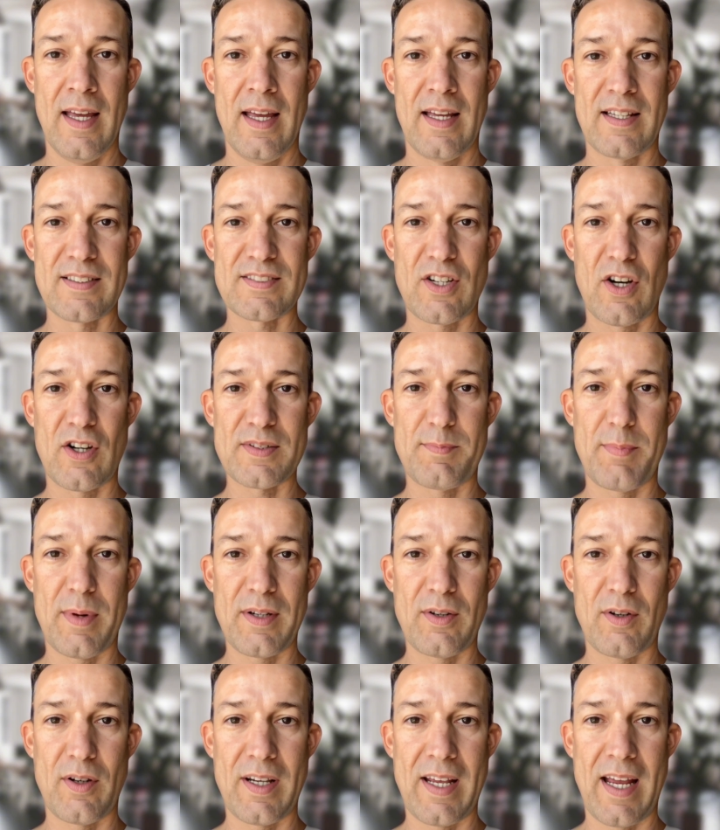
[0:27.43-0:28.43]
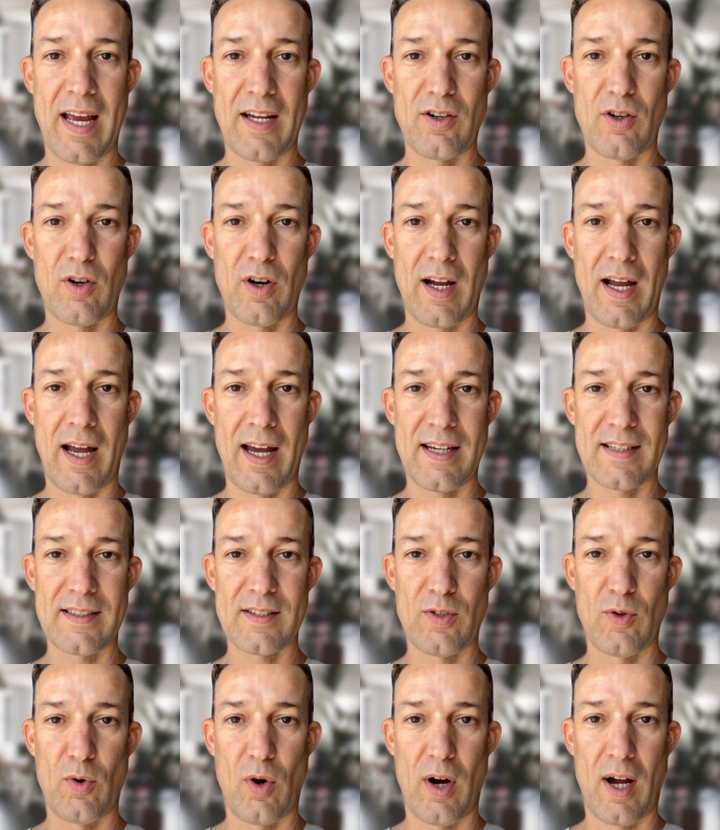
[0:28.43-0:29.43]
It starts by looking at your client's
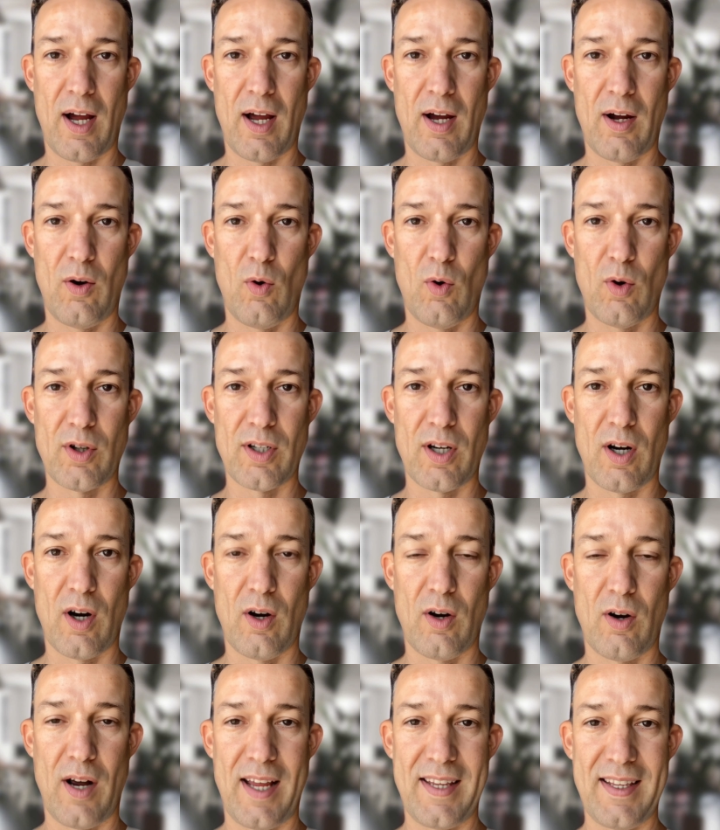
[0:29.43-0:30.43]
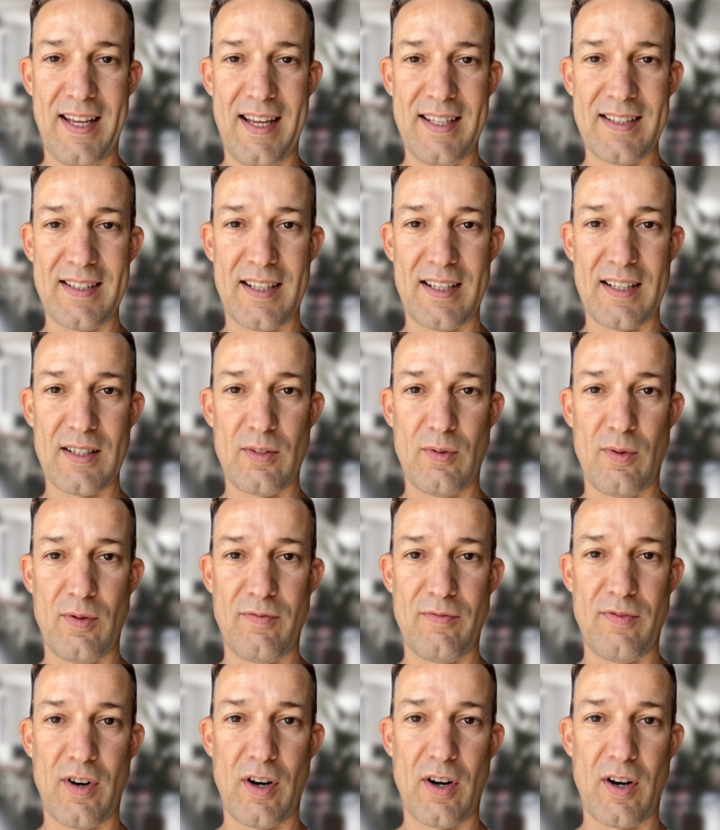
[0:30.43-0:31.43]
URL or your own and LinkedIn to
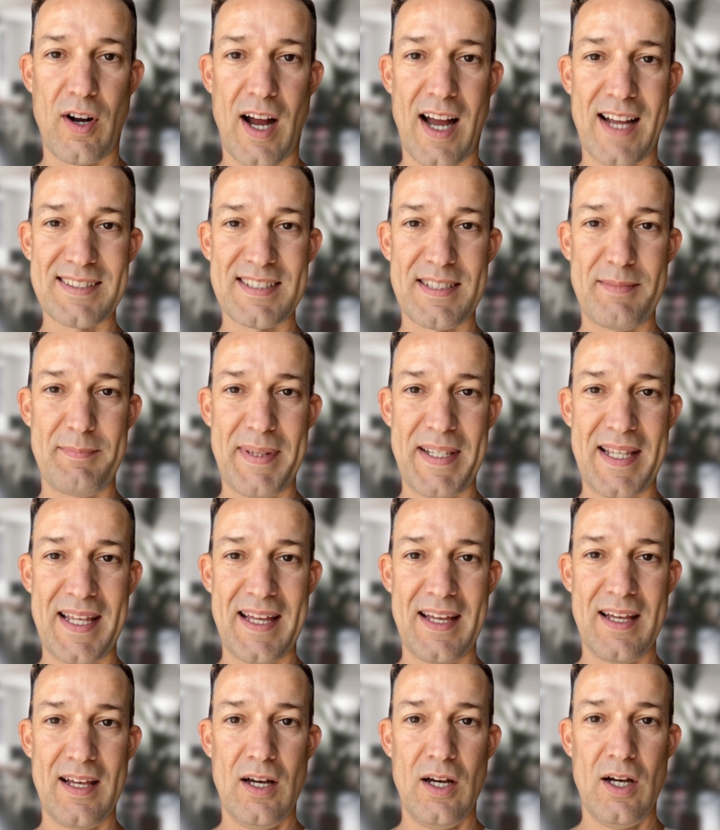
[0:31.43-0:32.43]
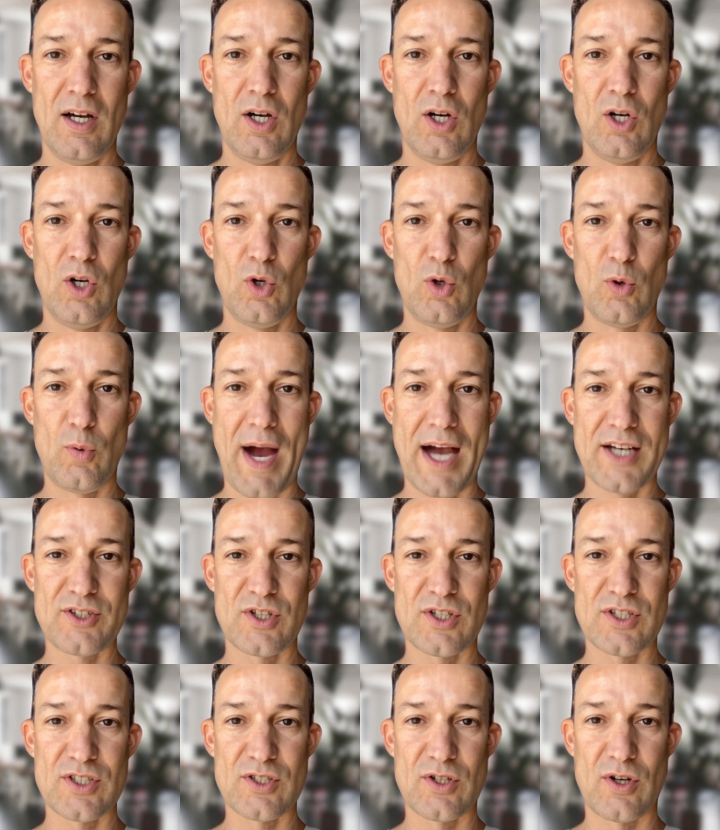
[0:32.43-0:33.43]
infer your ICP, who you
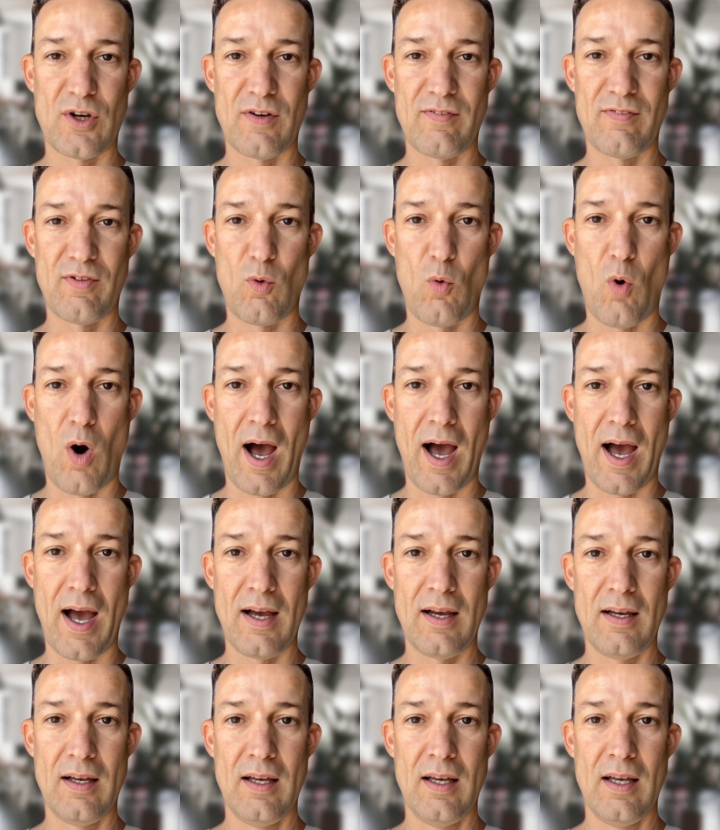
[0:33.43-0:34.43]
actually serve and why.